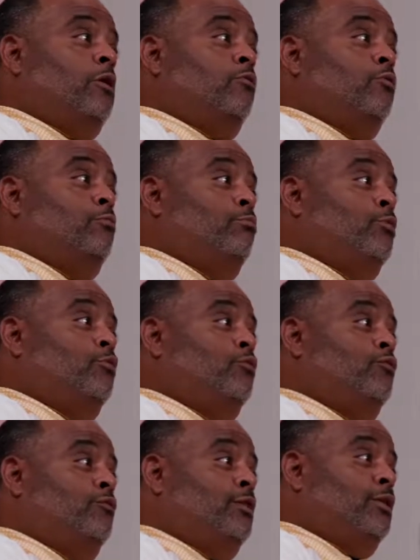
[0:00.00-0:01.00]
We don't
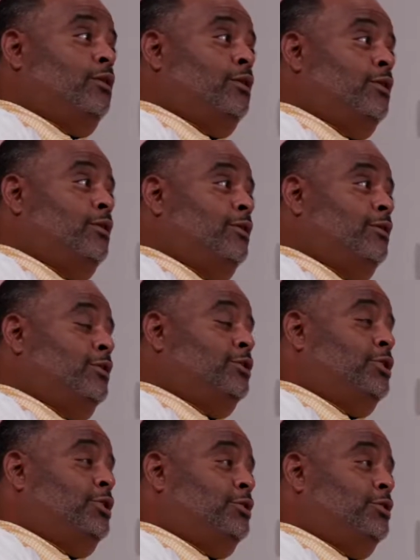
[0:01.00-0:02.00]
remove
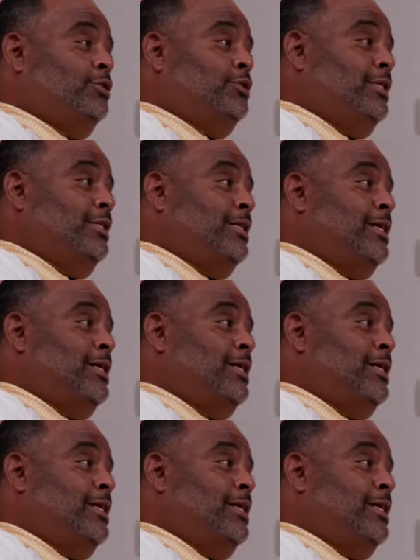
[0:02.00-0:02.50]
the Jesus,